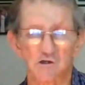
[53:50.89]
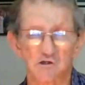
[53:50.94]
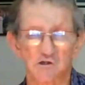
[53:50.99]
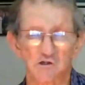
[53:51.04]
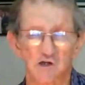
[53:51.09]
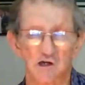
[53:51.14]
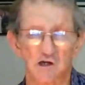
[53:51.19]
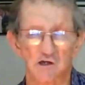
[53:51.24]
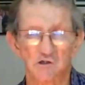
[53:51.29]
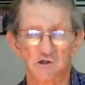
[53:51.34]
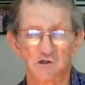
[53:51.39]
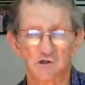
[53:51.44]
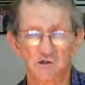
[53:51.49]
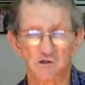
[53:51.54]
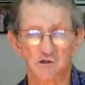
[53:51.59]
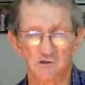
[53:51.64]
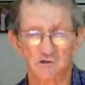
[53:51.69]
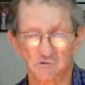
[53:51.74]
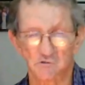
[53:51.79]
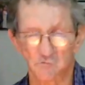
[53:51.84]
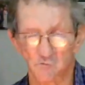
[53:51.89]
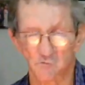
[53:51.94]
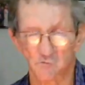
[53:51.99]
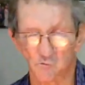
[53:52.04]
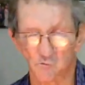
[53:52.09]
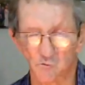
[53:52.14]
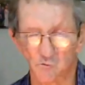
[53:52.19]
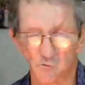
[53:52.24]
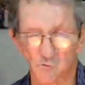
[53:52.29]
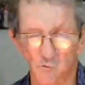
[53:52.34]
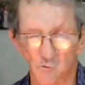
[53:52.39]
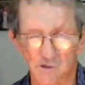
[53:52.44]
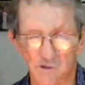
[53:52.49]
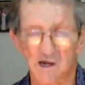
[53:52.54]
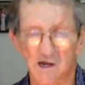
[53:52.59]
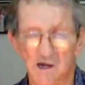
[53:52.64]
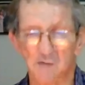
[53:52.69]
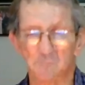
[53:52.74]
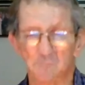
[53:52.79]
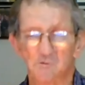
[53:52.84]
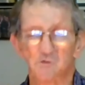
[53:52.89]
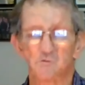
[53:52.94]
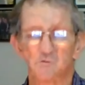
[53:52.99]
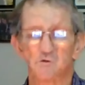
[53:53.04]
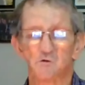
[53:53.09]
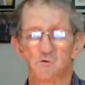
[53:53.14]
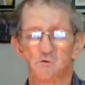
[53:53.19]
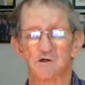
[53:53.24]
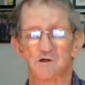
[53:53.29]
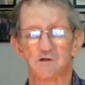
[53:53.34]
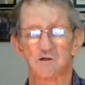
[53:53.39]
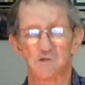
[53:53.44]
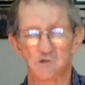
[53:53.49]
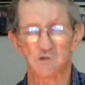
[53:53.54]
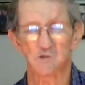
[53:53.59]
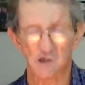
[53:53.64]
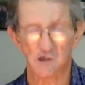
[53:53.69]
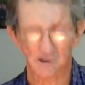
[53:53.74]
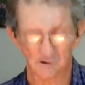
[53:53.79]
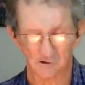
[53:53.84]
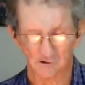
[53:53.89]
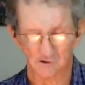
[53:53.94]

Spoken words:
this stage what happened with one of the G